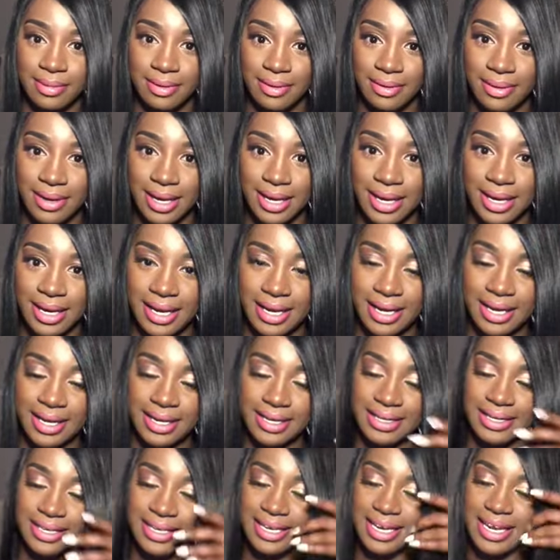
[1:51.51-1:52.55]

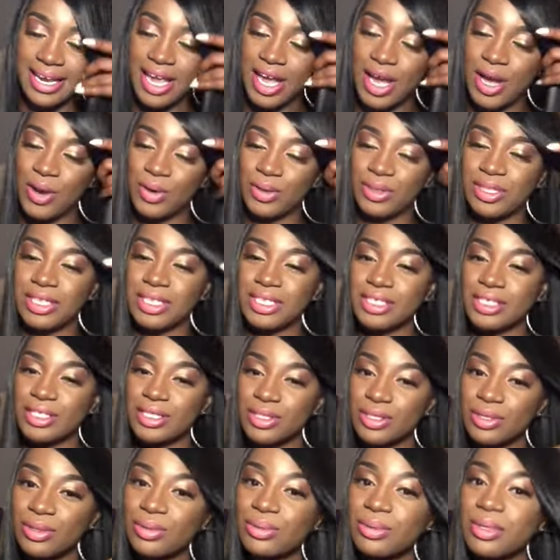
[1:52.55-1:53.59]
Okay, now this
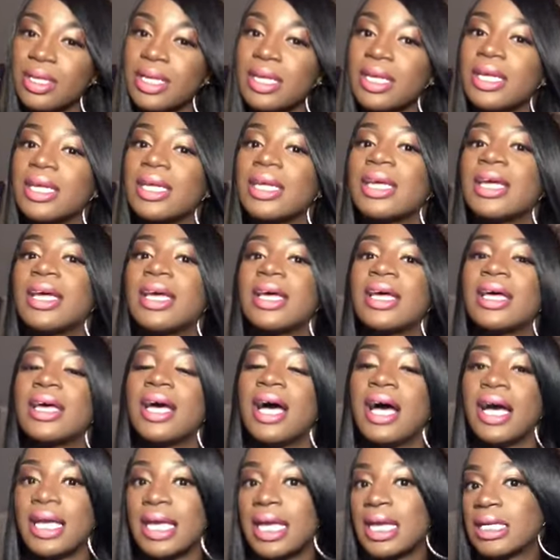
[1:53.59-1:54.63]
unit
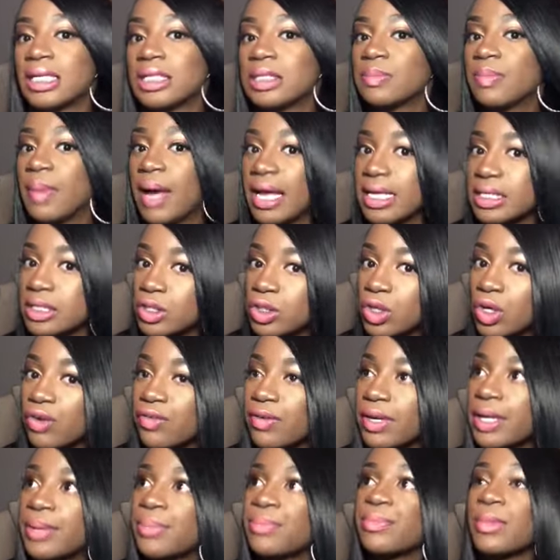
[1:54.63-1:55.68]
again is by
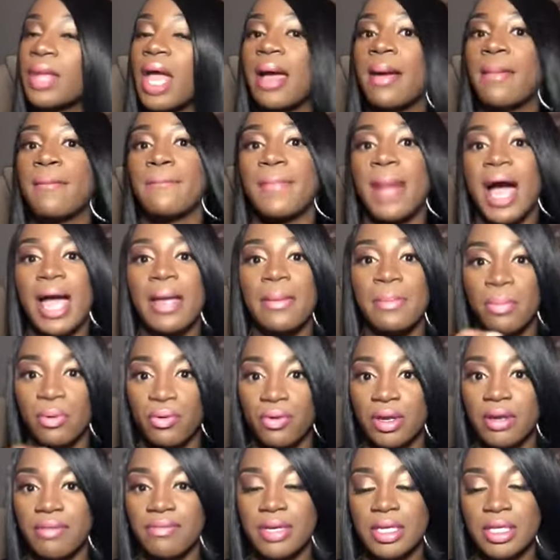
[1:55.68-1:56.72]
Zury. My
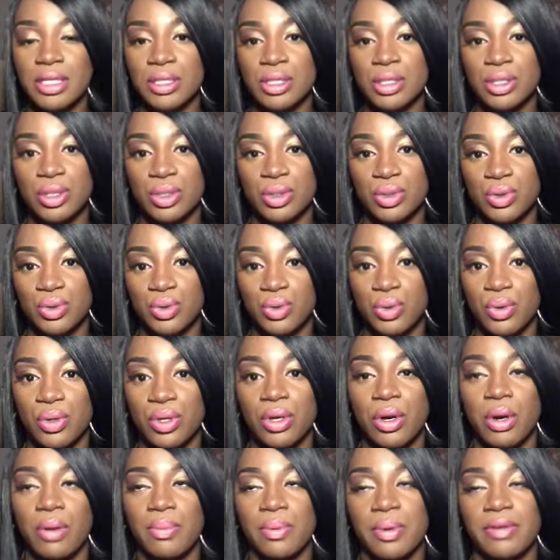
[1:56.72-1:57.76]
previous
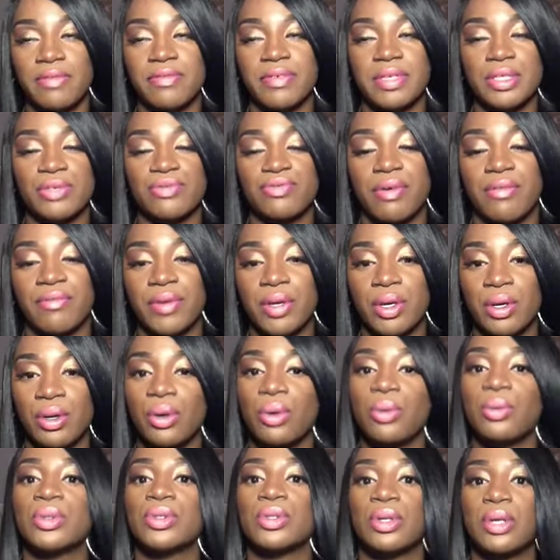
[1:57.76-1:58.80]
tutorial or previous
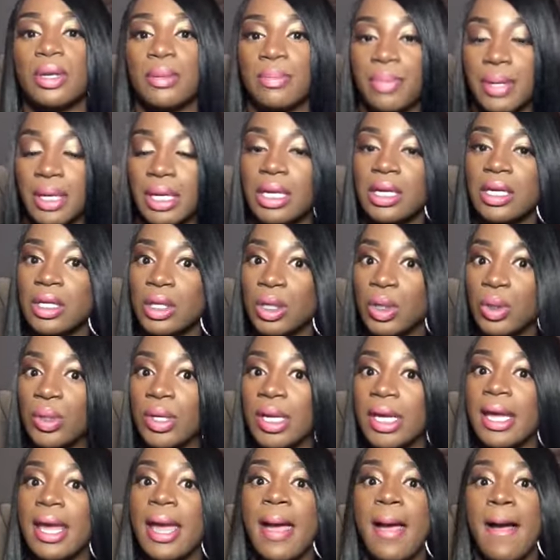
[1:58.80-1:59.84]
review was on a pink
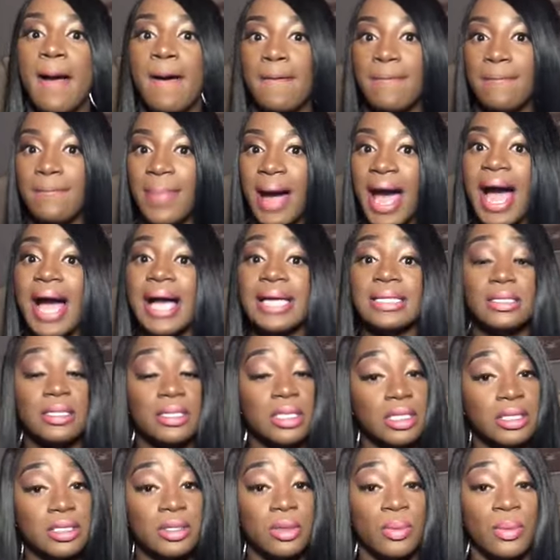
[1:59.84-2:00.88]
unit by
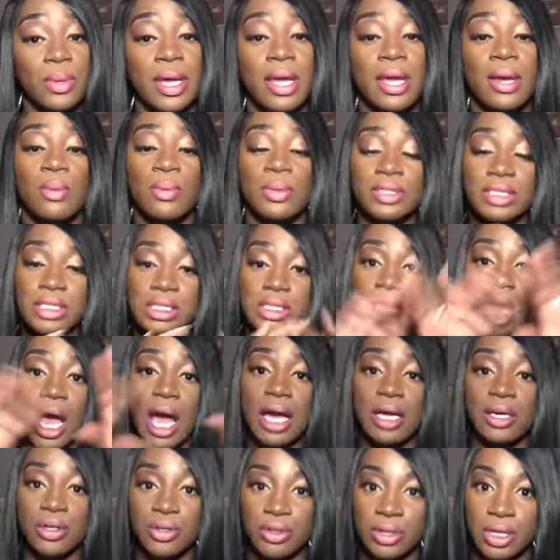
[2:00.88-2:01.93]
Sister Wig, which is
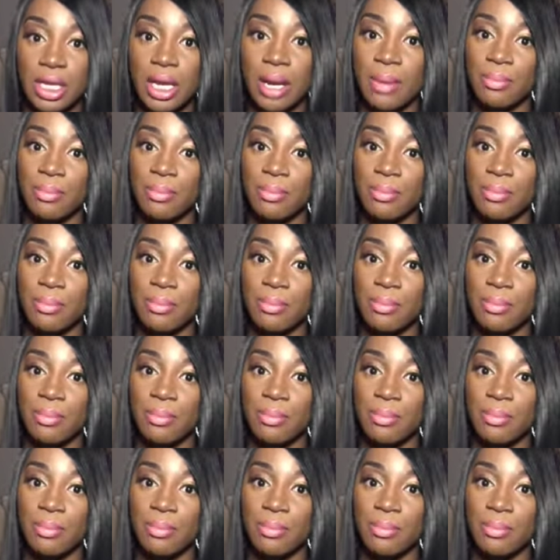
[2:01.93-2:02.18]
under the